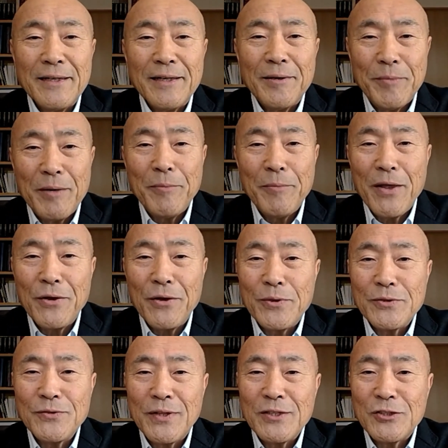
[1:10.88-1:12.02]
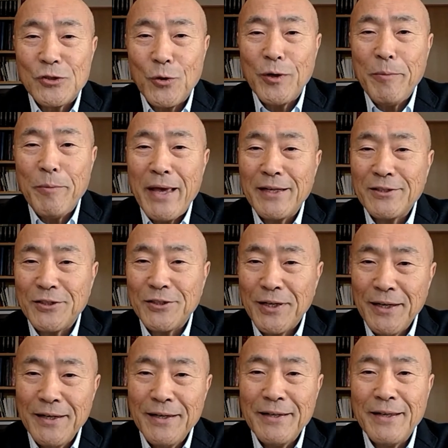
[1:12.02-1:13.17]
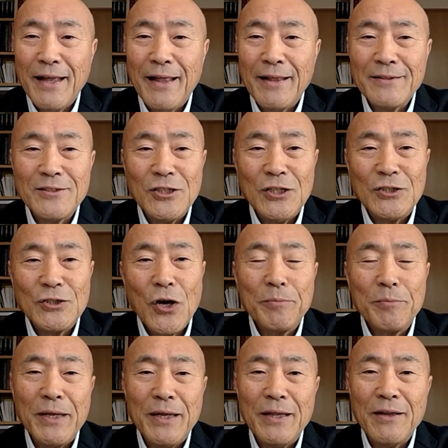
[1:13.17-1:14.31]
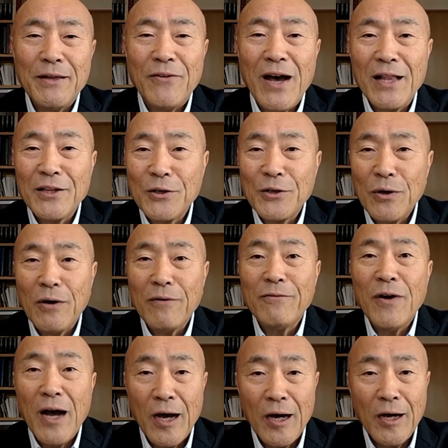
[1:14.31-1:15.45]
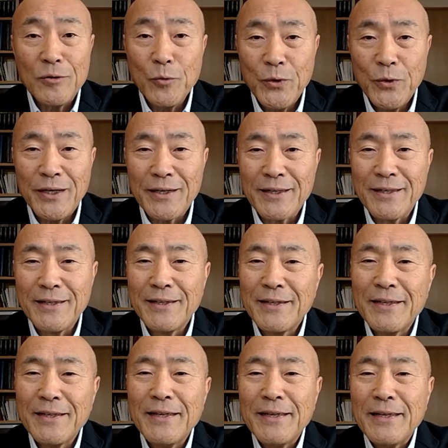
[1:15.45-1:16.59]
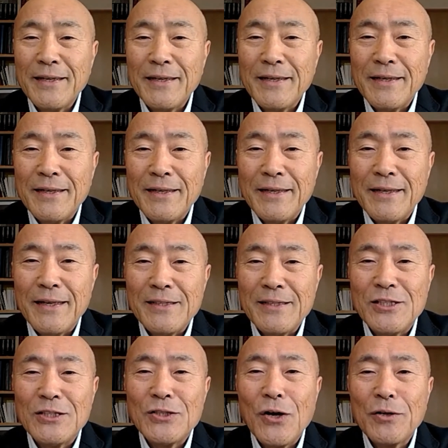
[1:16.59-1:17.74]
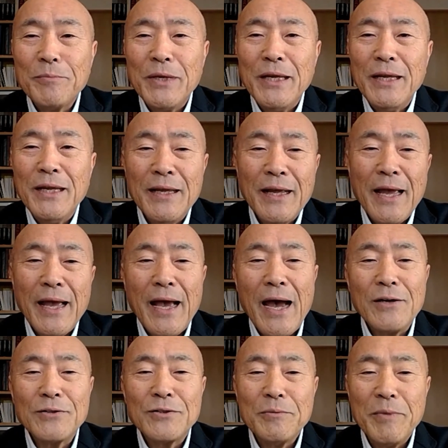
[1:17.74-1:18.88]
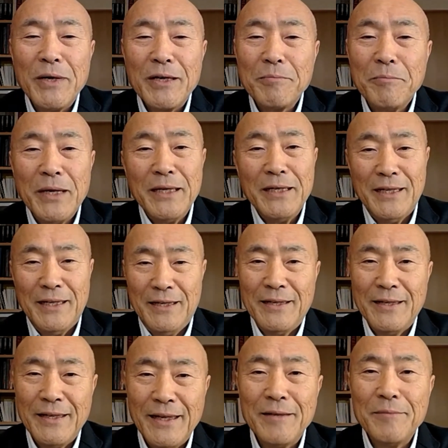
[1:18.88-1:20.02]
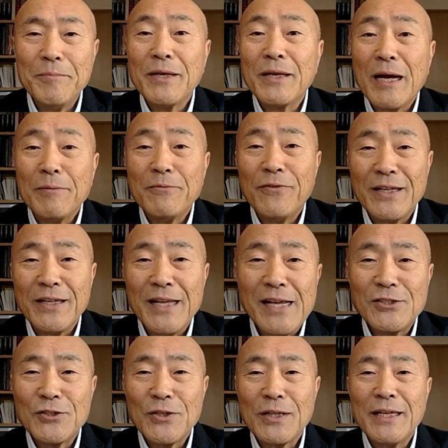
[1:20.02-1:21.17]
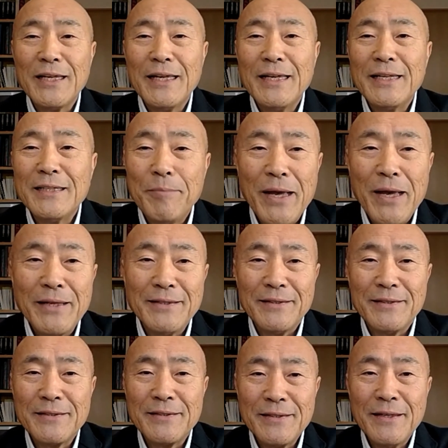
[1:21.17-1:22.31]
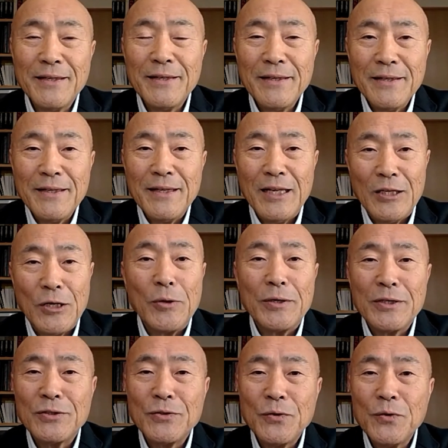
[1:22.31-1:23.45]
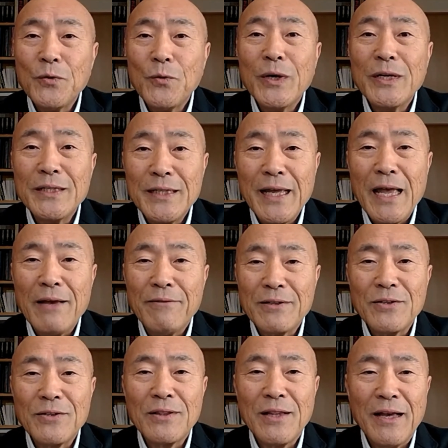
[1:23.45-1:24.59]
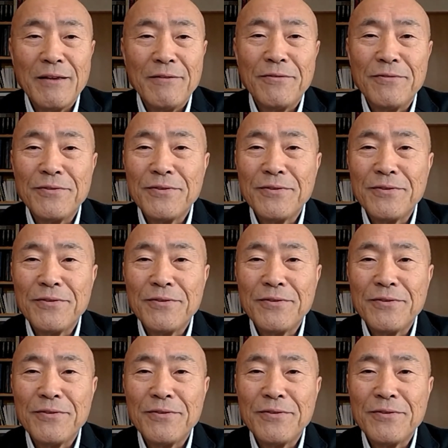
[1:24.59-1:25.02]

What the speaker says: My mother was the store manager, and she taught me the value of hard work. And she taught me how to make money and become financially independent in order to one day have a good life.